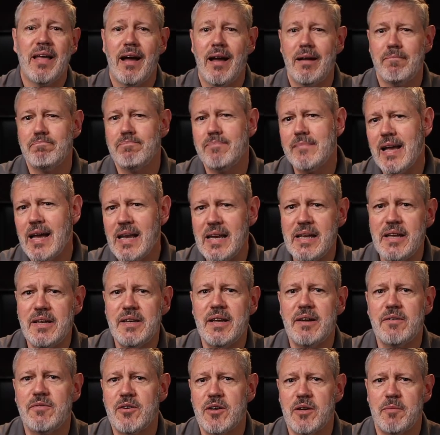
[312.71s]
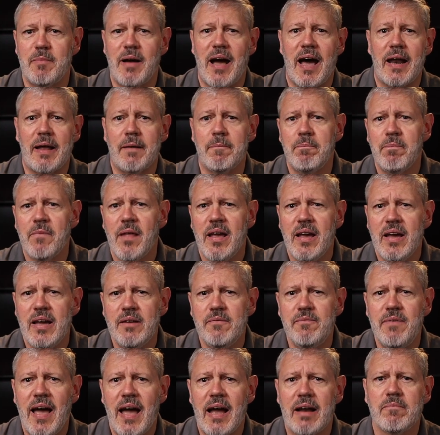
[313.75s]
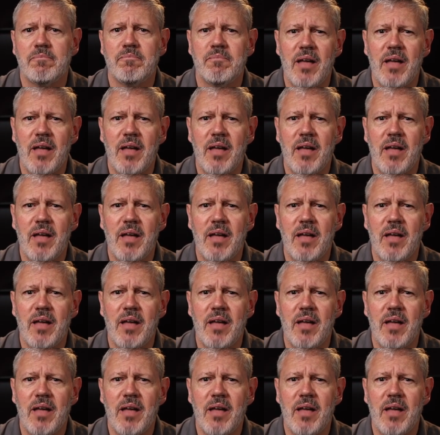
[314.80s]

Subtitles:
I'm kind of indifferent about it. In fact,